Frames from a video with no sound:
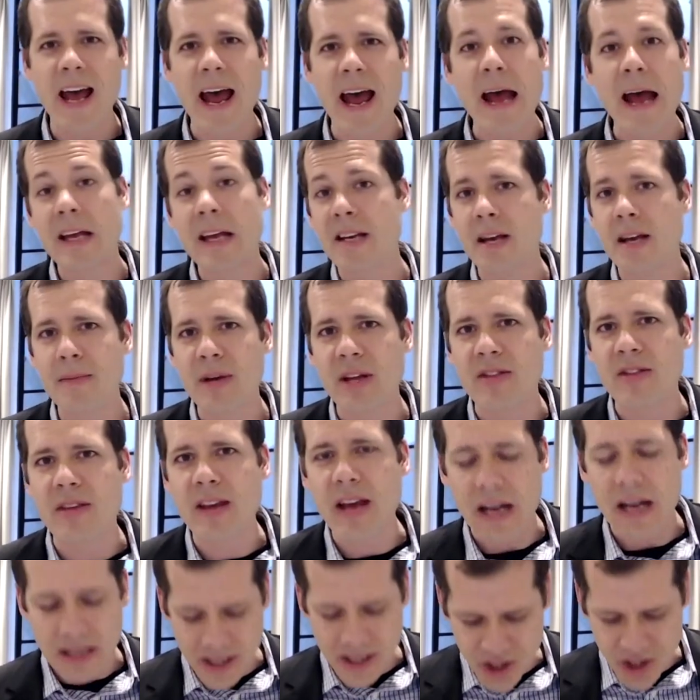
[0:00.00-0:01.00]
academic
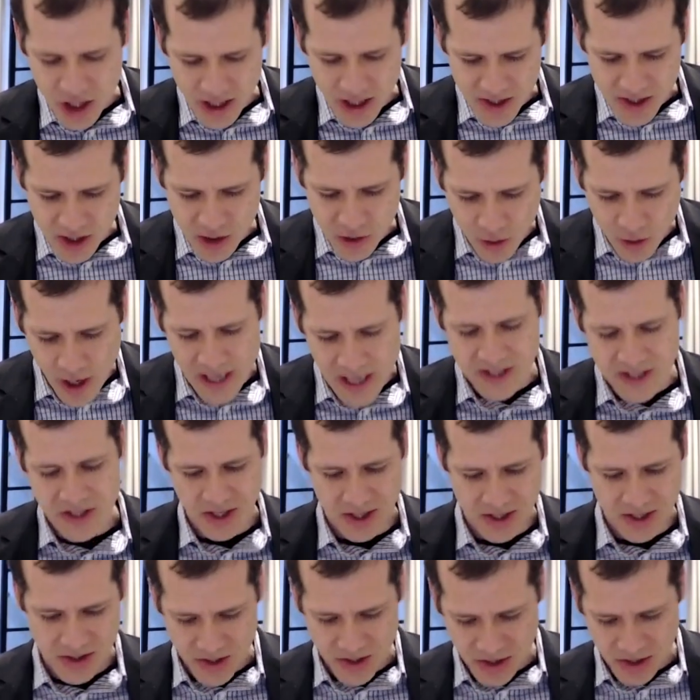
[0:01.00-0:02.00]
theology is in
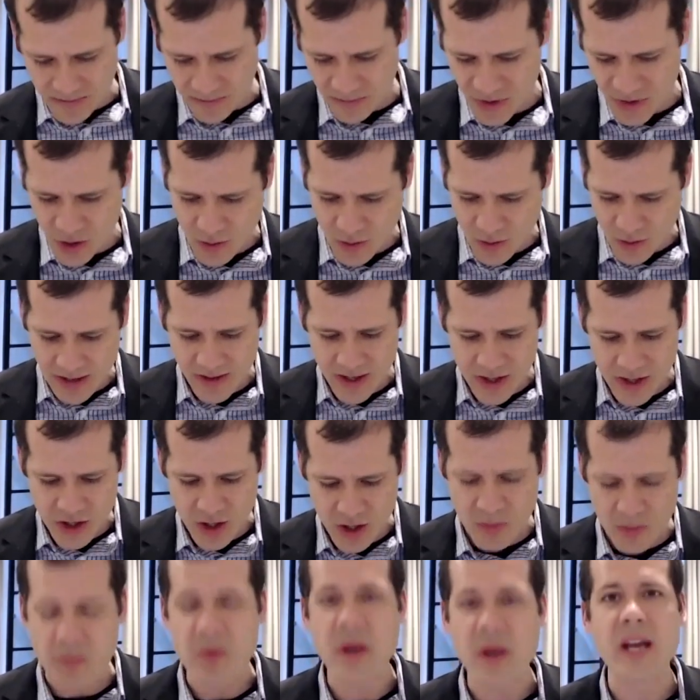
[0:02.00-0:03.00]
crisis. You write this
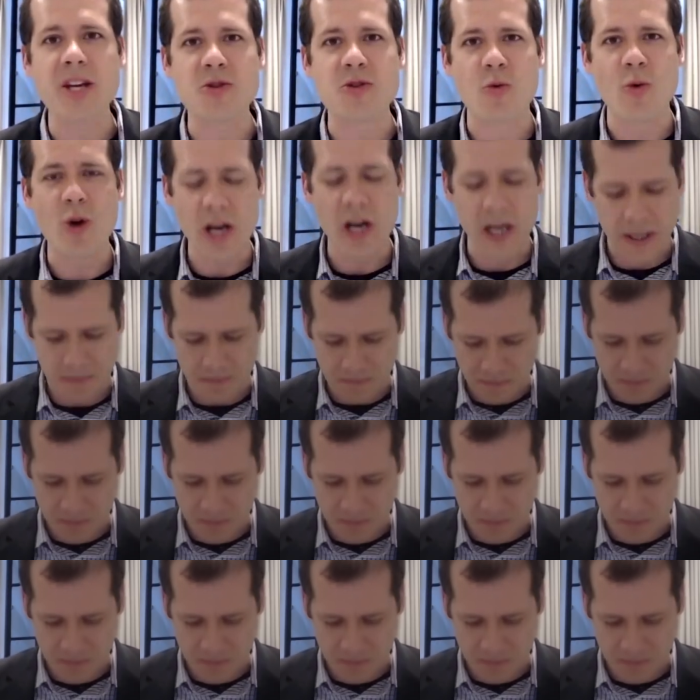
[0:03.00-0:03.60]
on page one.